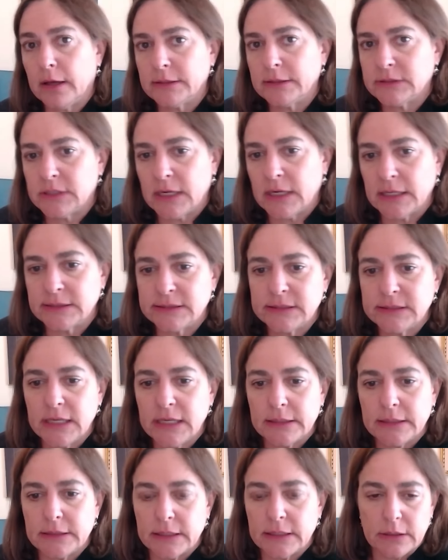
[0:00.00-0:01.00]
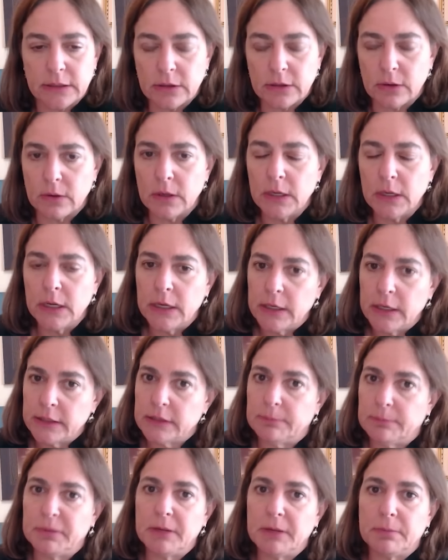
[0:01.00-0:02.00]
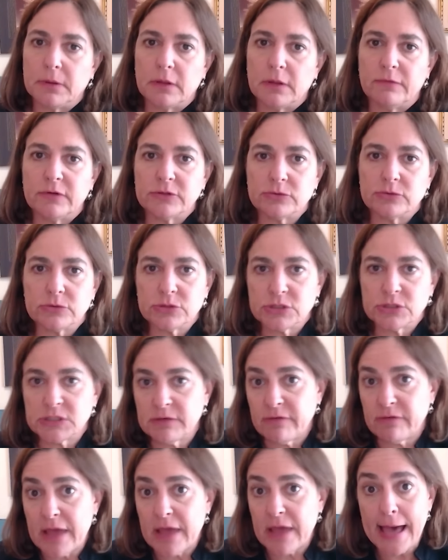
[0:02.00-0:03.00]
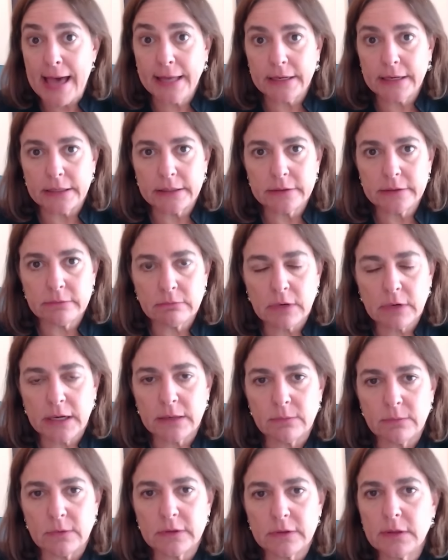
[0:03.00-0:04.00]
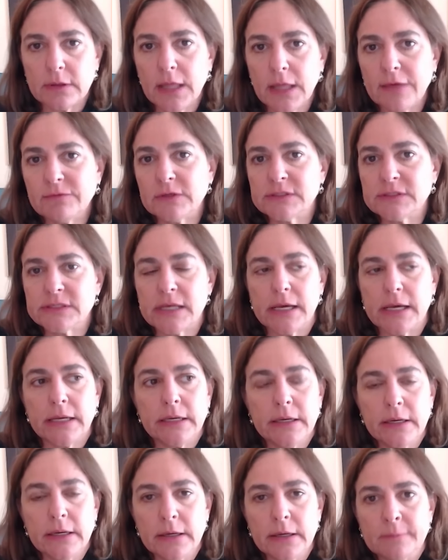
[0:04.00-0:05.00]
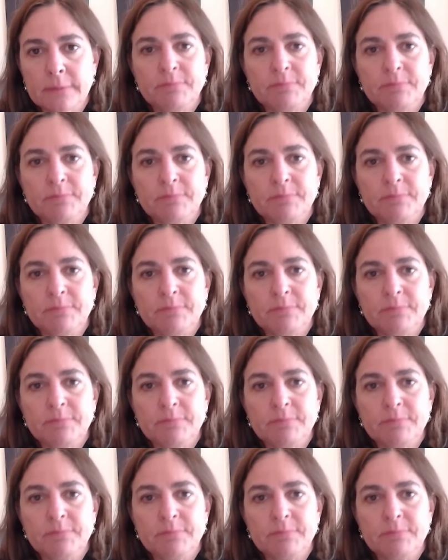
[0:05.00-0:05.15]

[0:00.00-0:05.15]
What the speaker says: the lines that I said, that, you know, the people of Israel just have had it, right, with the left, is that